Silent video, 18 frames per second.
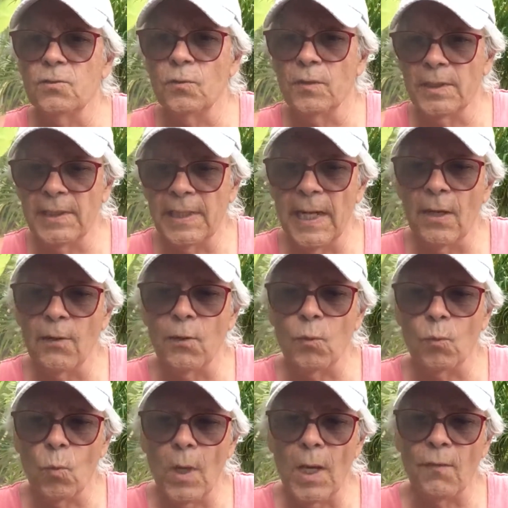
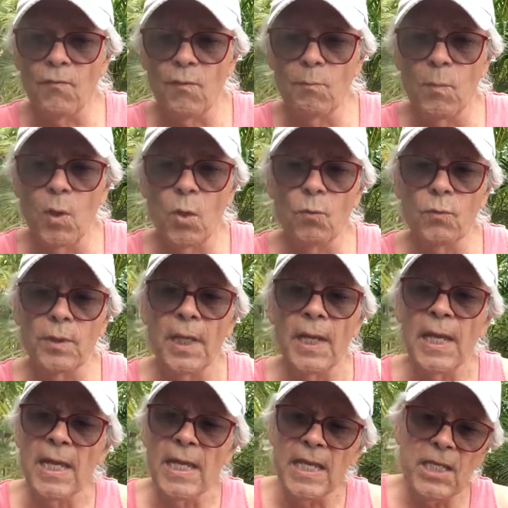encounter while remote.
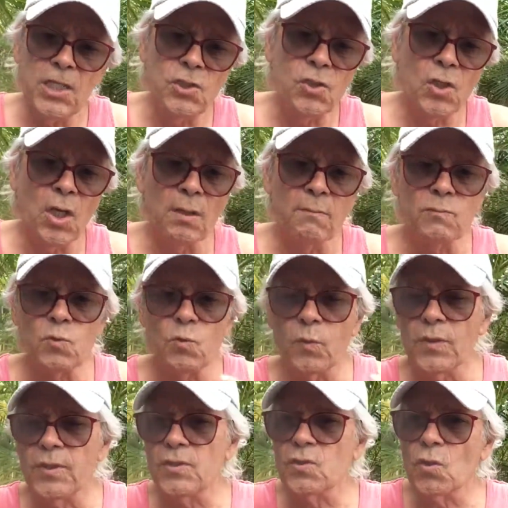Each comes
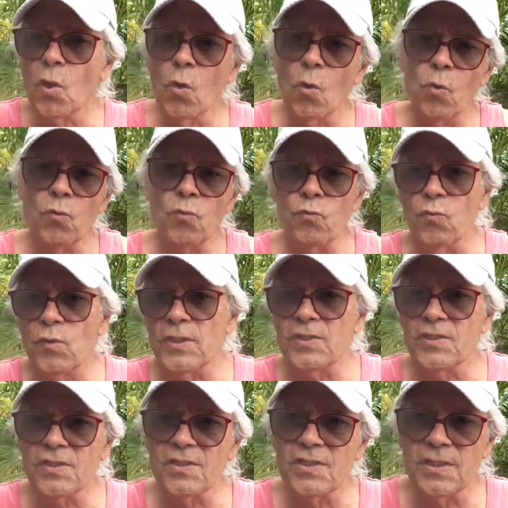with its own
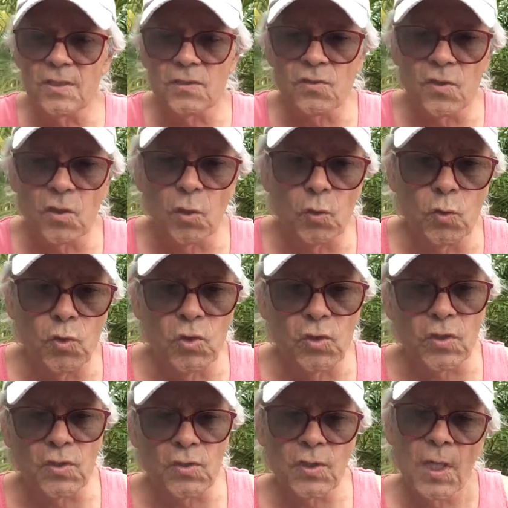risks and
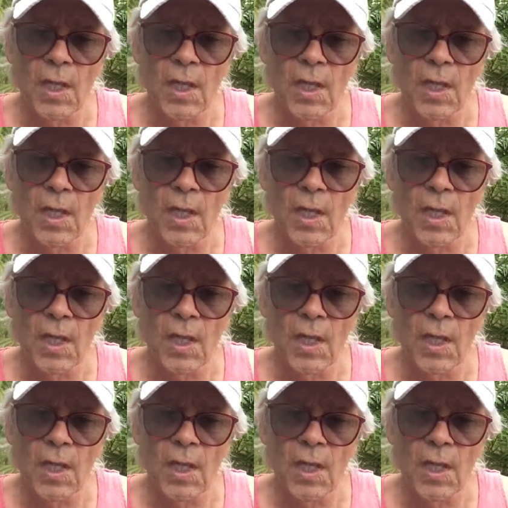solutions.